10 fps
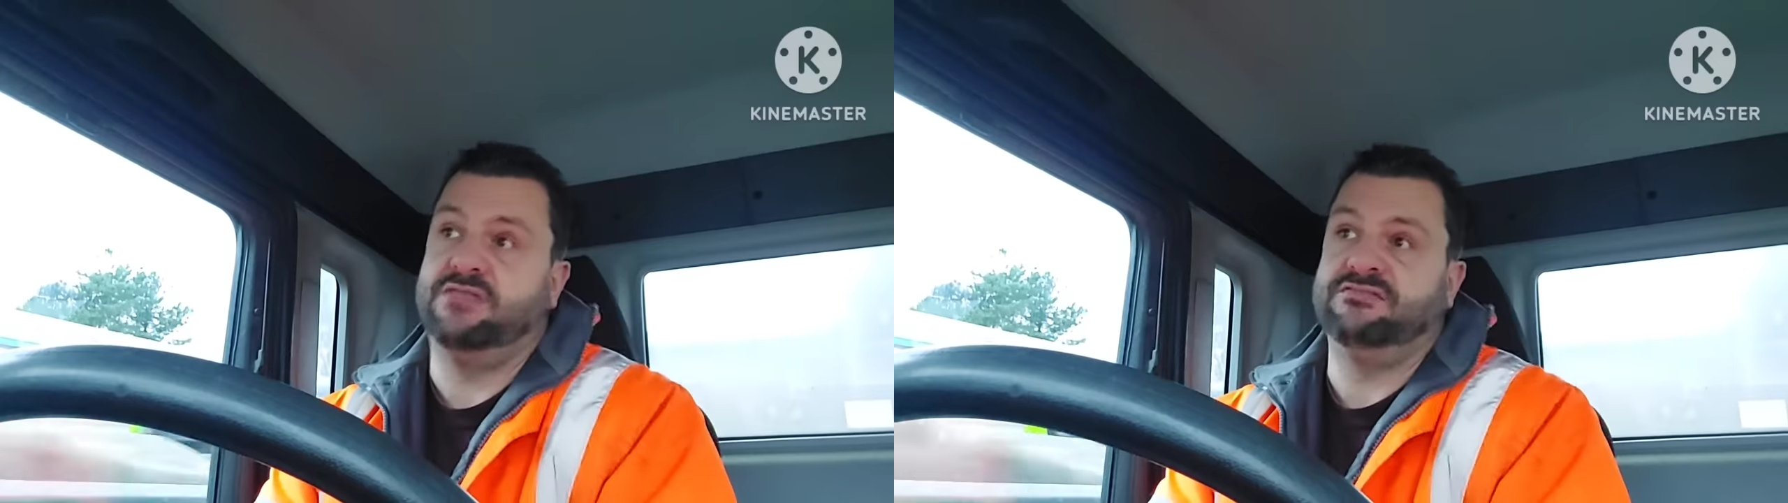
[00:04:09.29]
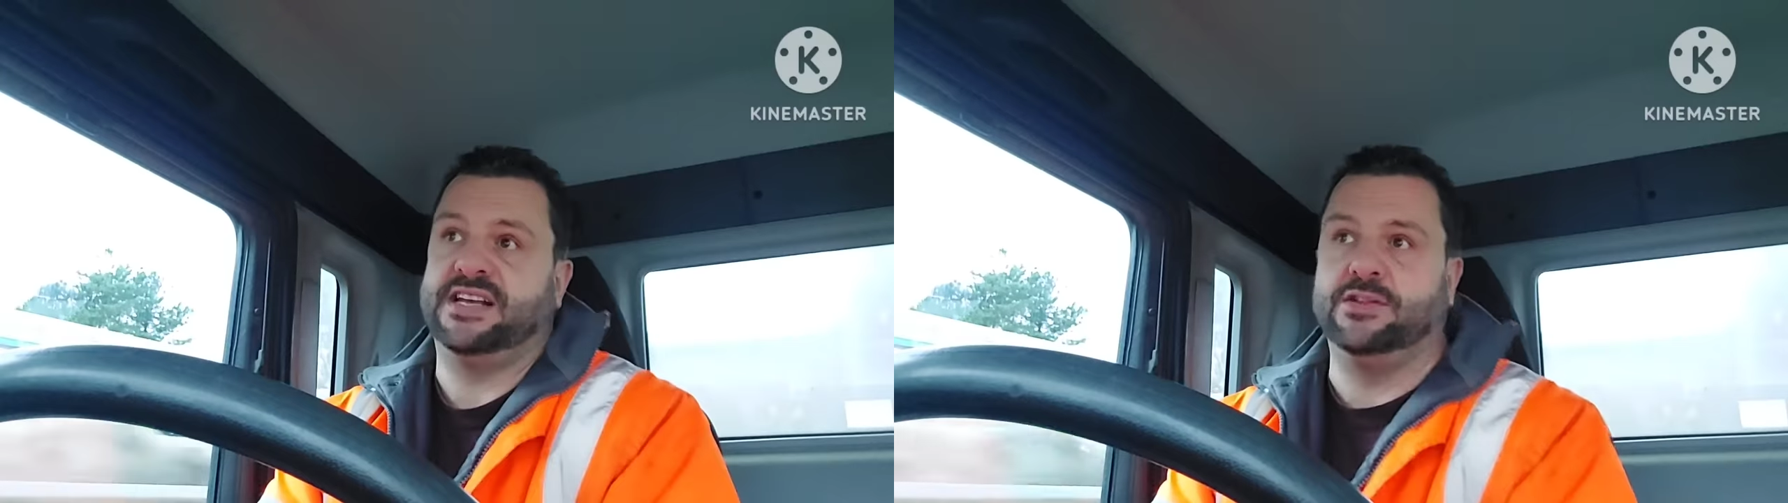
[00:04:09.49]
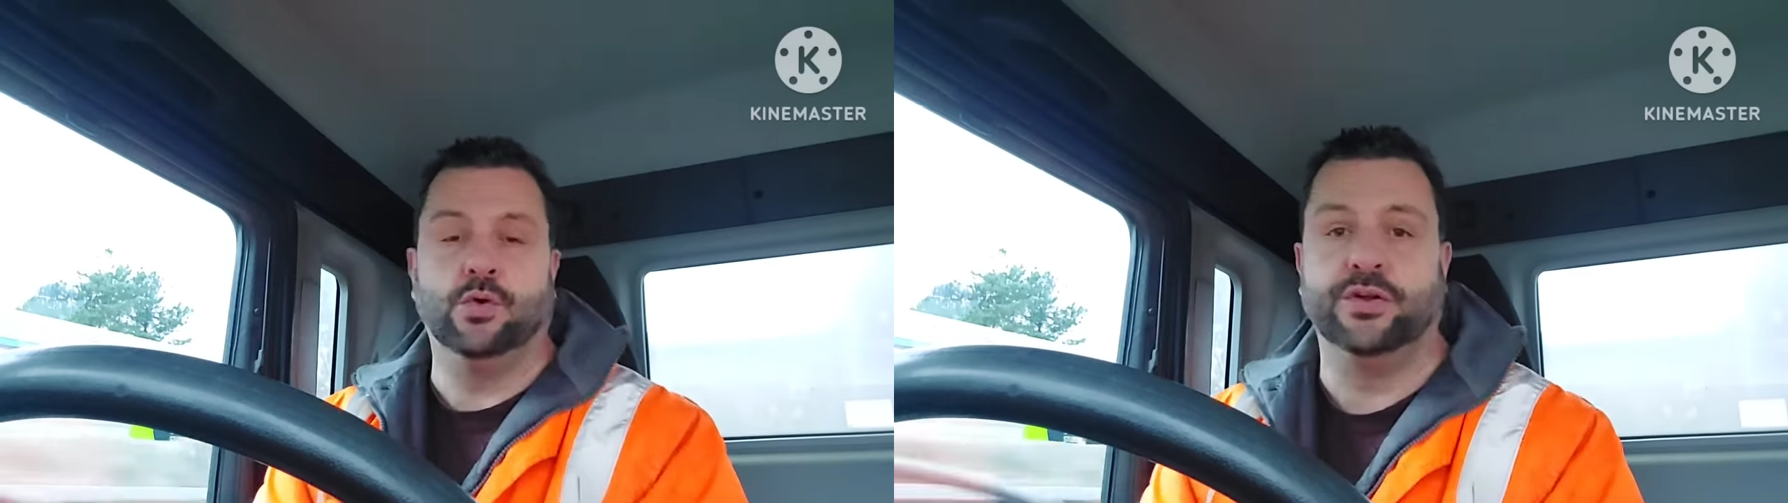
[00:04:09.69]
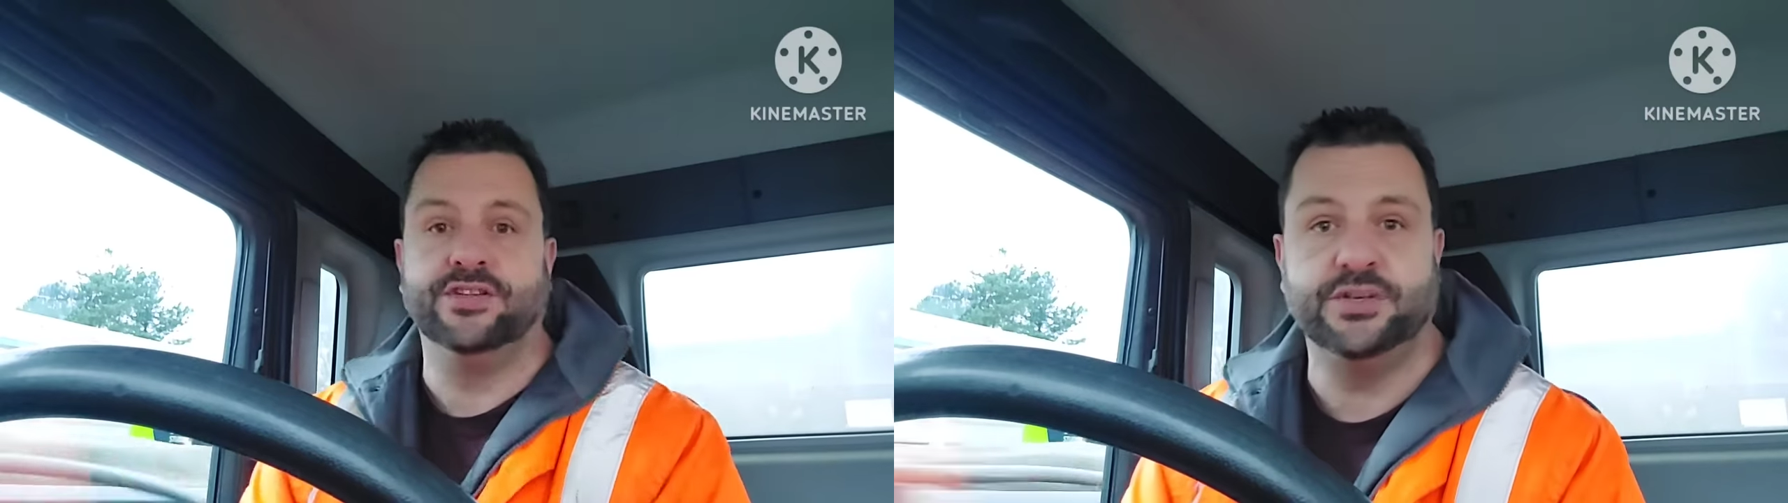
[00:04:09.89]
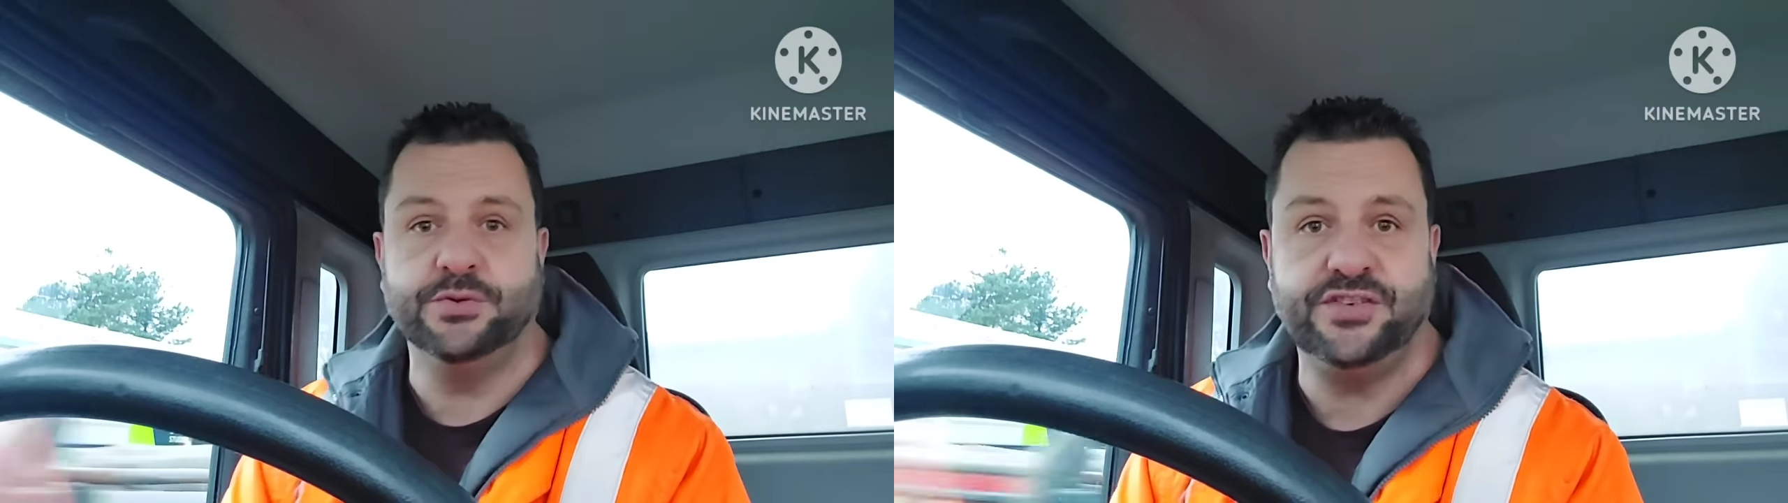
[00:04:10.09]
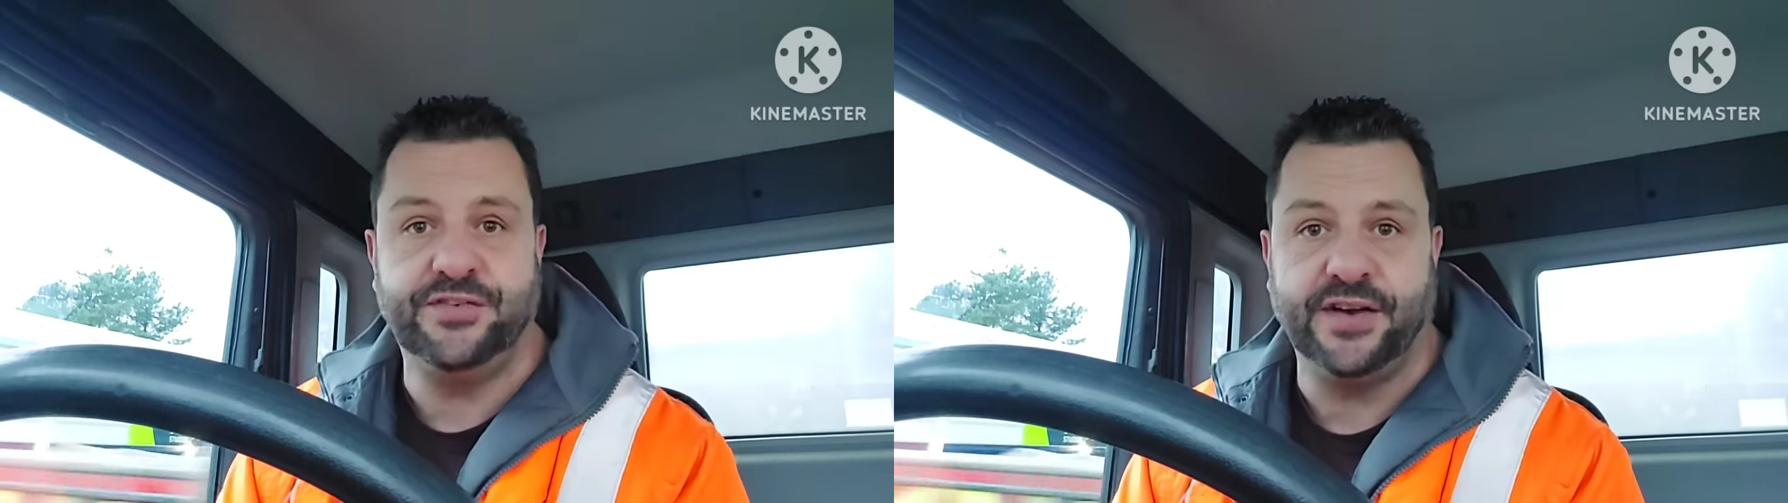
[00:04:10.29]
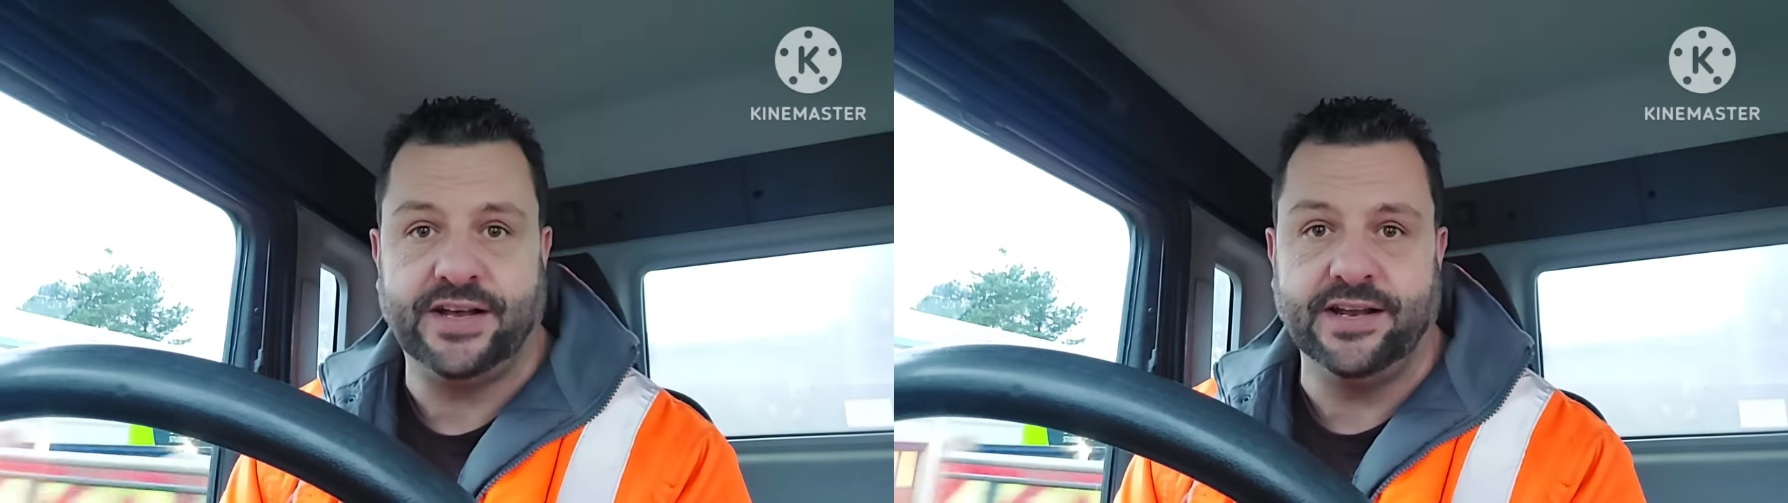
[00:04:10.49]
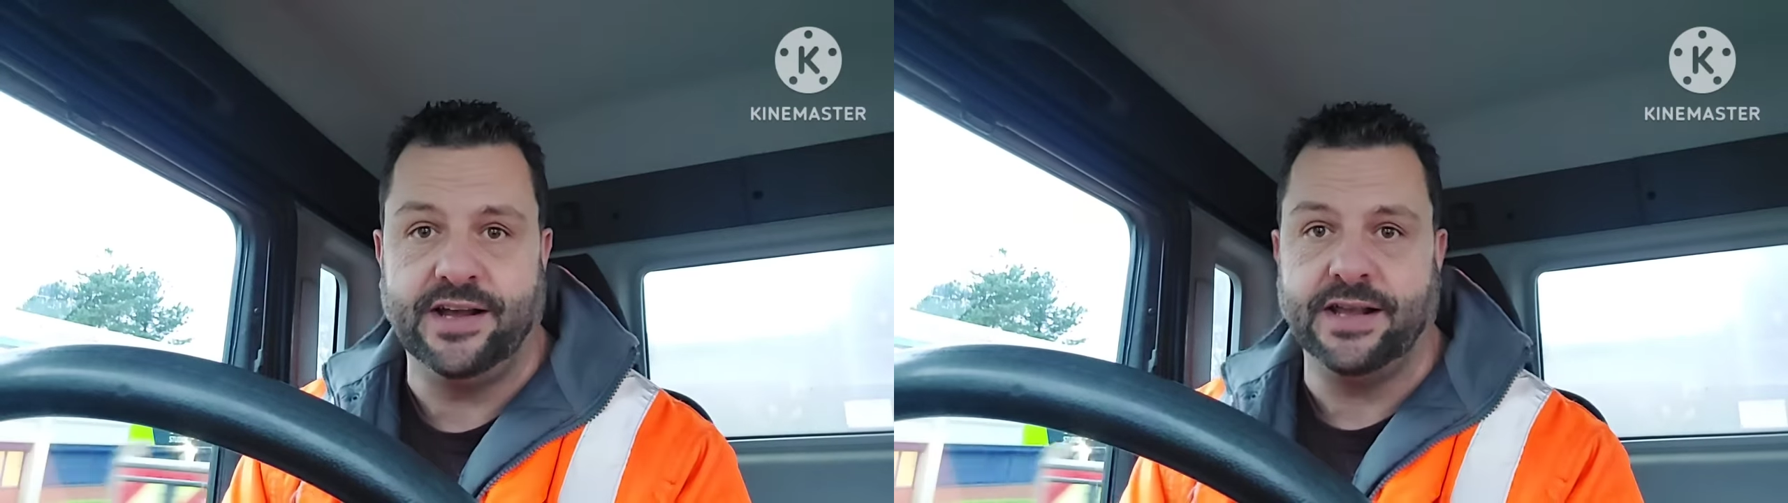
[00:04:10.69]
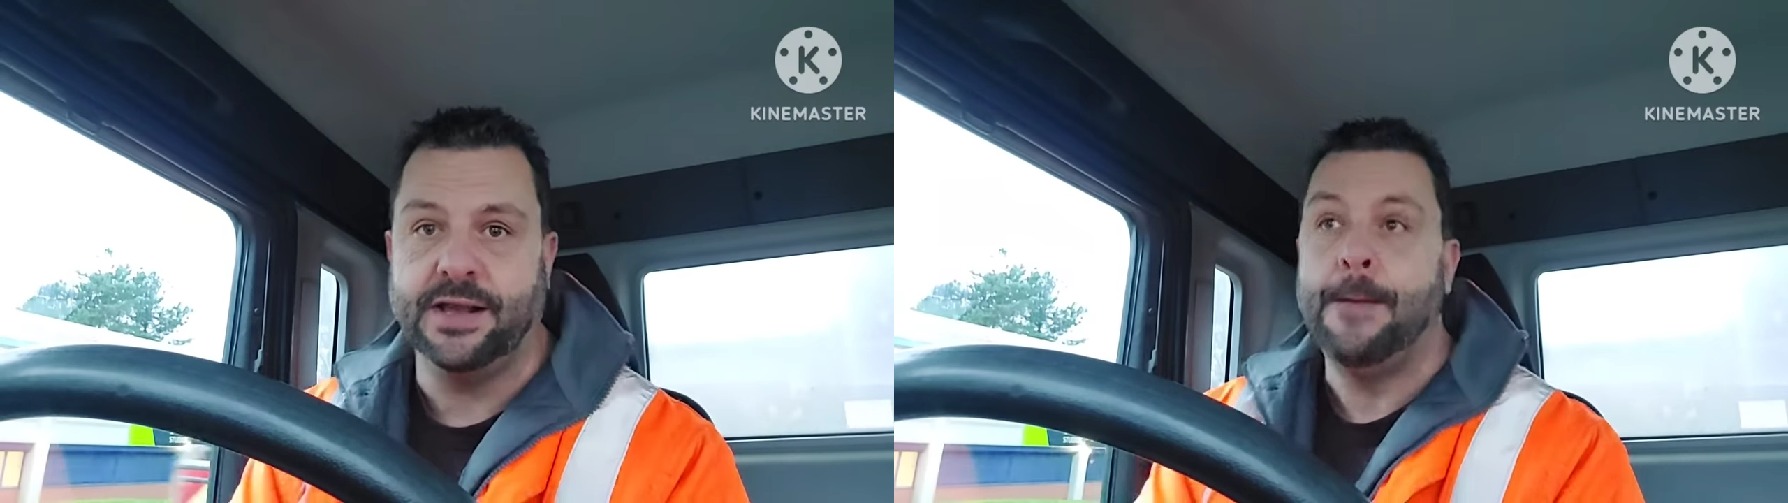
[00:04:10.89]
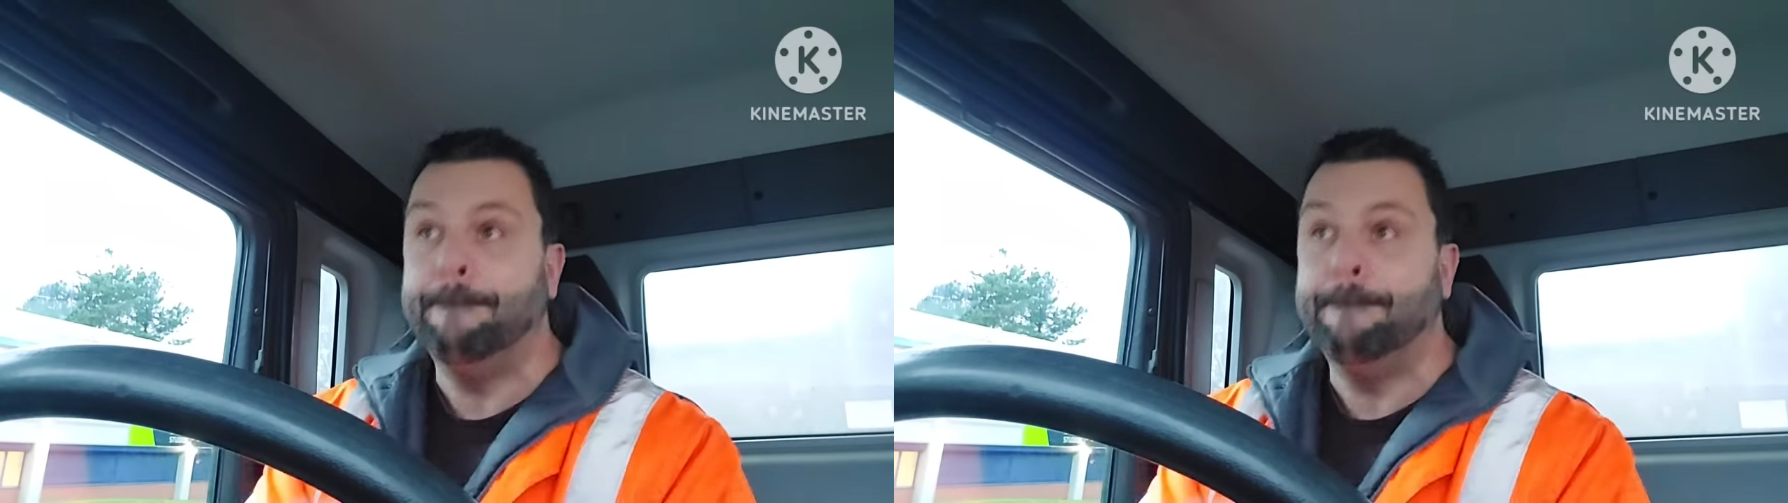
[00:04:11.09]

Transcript: Don't take the warning. Do what you fucking like.